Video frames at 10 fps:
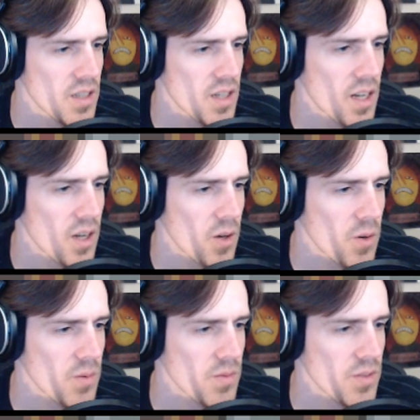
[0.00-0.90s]
Ow.
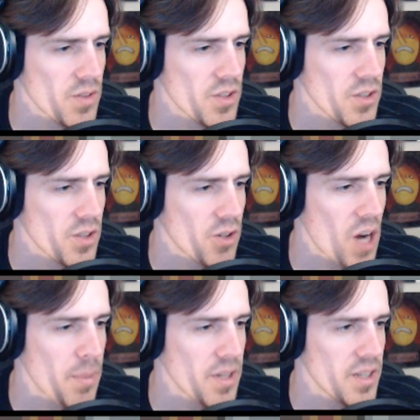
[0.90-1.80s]

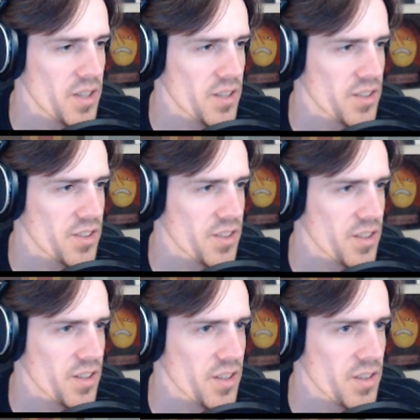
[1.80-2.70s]
Crappily done,
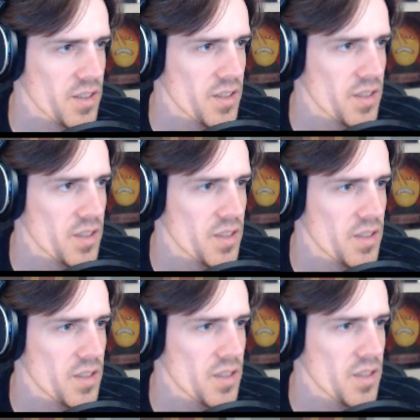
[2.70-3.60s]
sir.
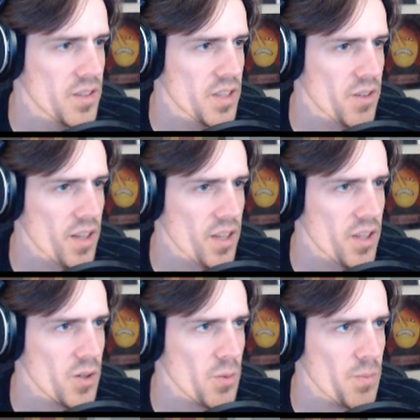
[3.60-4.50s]
Let's get rid of that
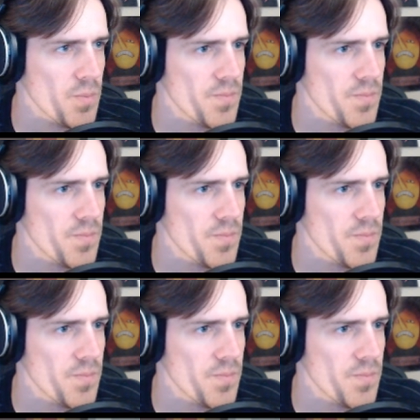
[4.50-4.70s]
cube.